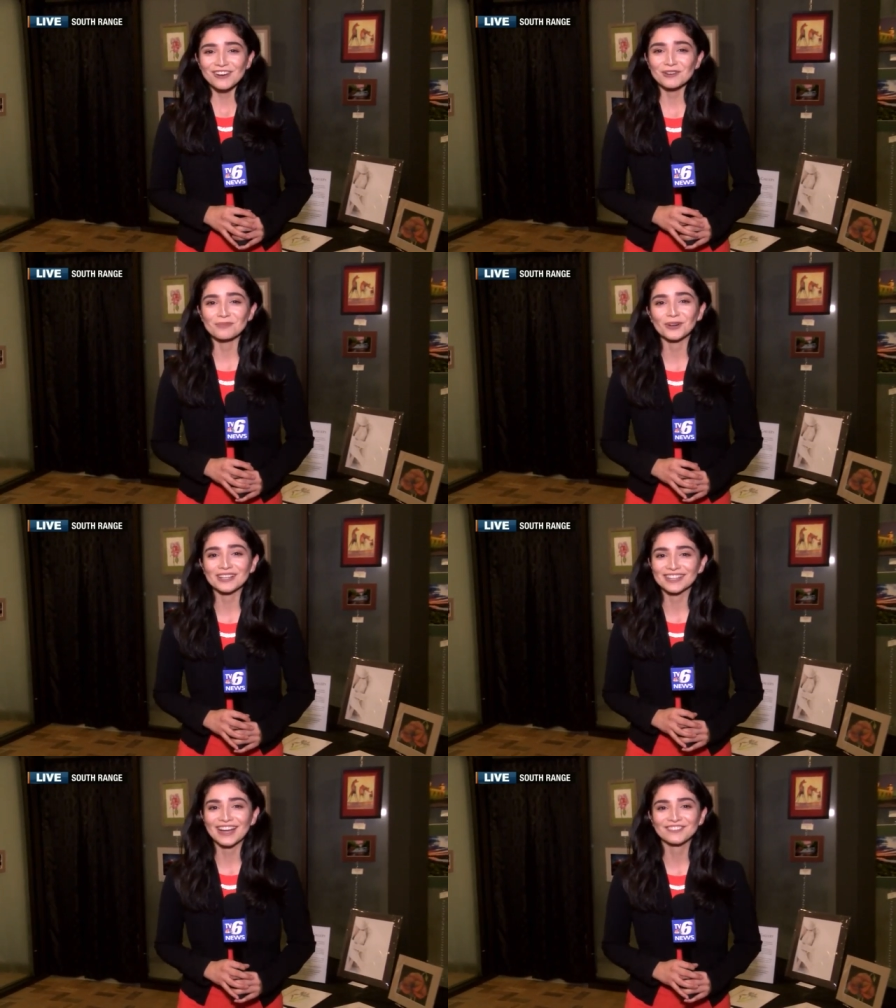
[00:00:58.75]

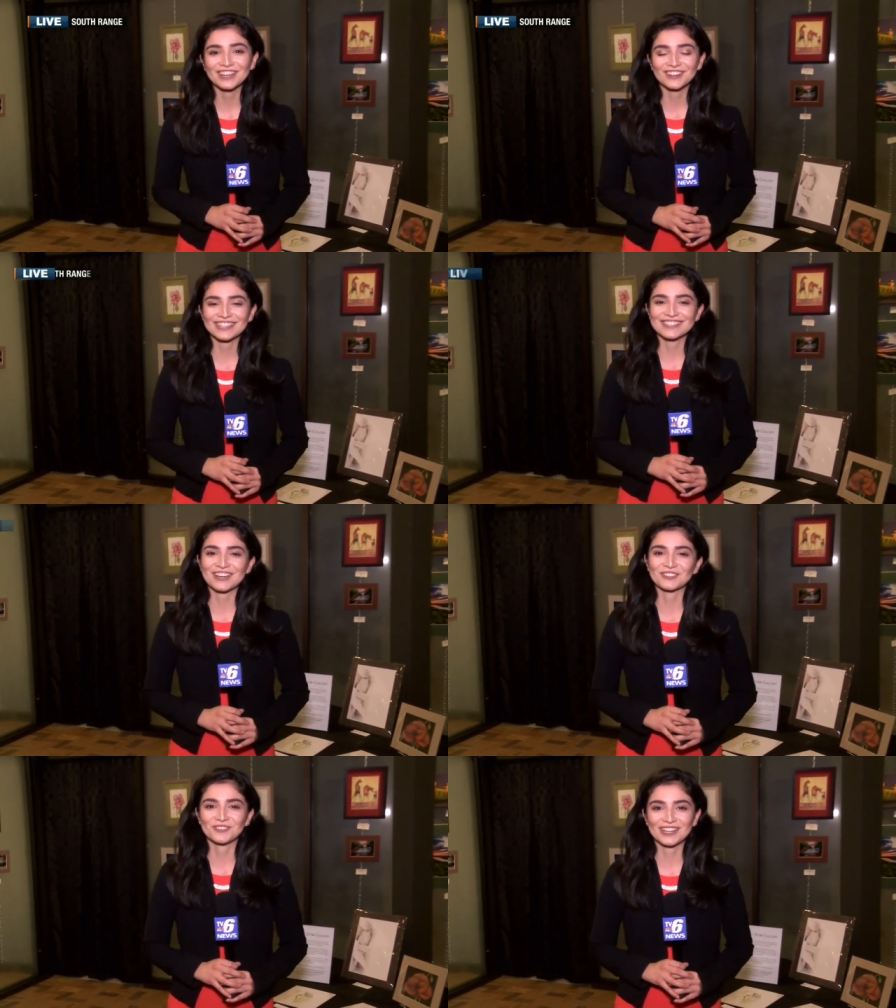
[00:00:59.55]
Reporting live here in
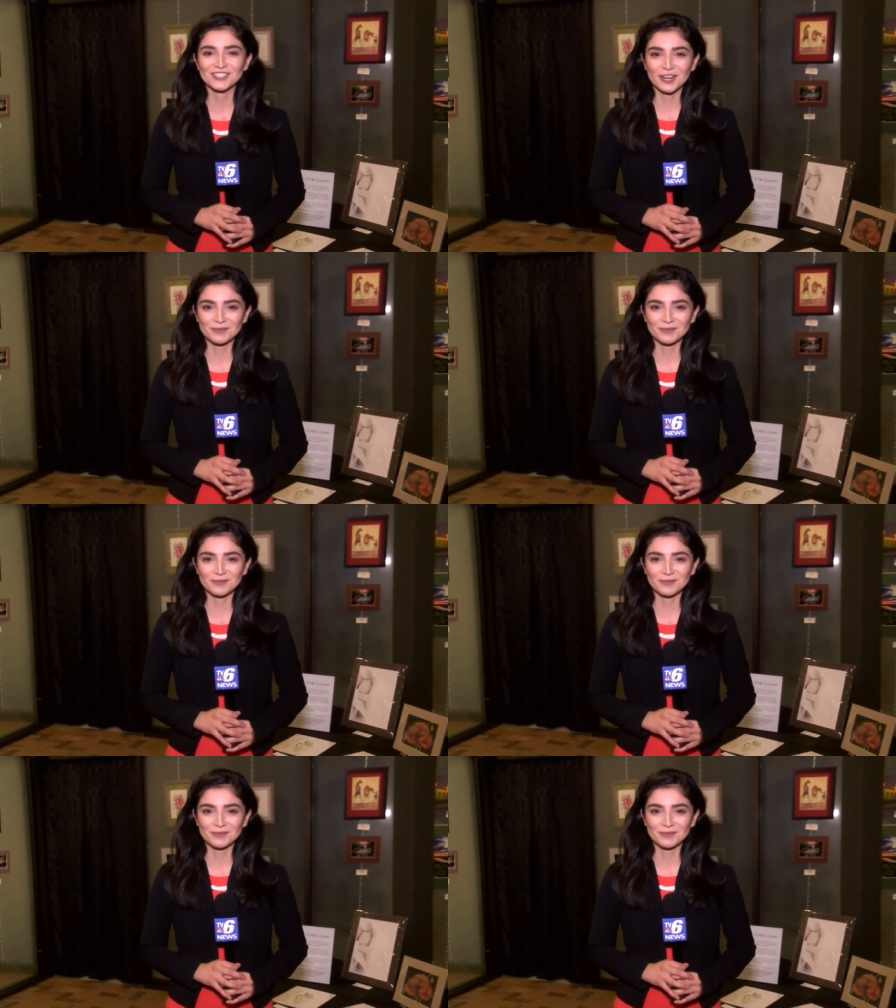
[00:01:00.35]
South Range, I'm